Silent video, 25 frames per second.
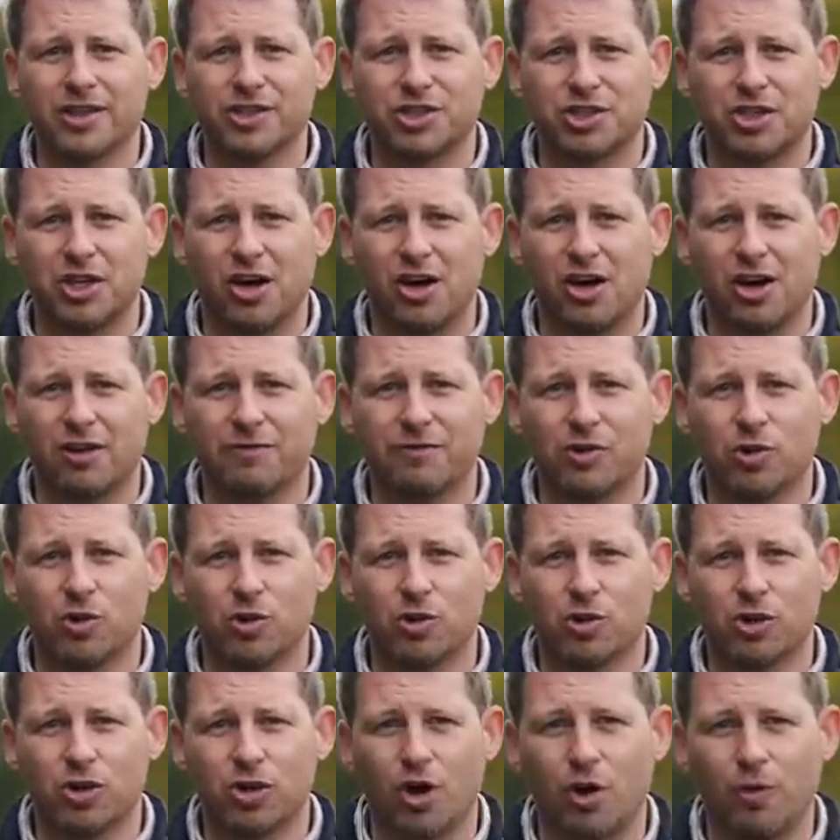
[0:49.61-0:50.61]
the start of
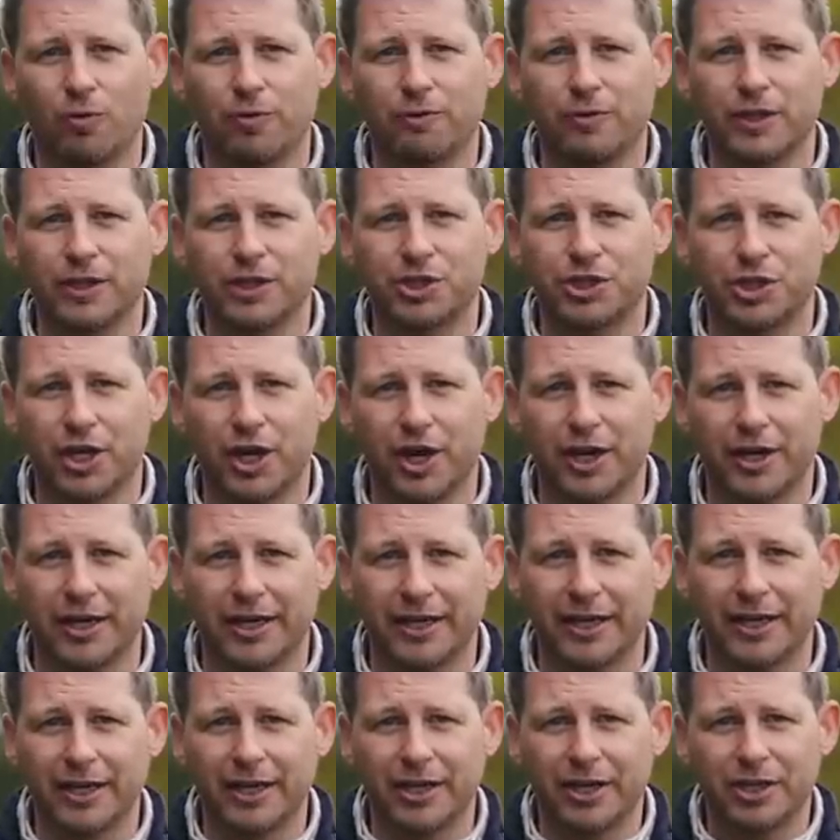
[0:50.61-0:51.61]
your golfing journey.